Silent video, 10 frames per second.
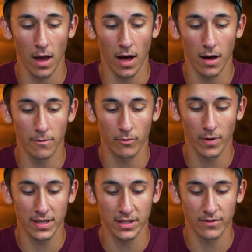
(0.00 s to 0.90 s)
I'm going to
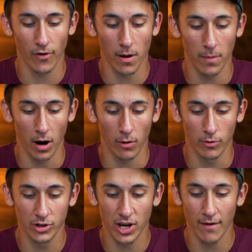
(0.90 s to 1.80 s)
read this from
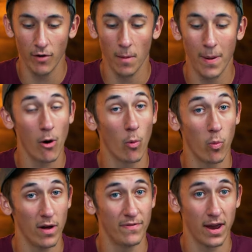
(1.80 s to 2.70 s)
Arut Sheva about
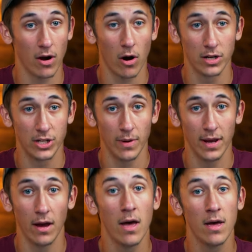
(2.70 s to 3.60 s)
what they are
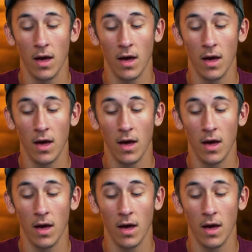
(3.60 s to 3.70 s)
doing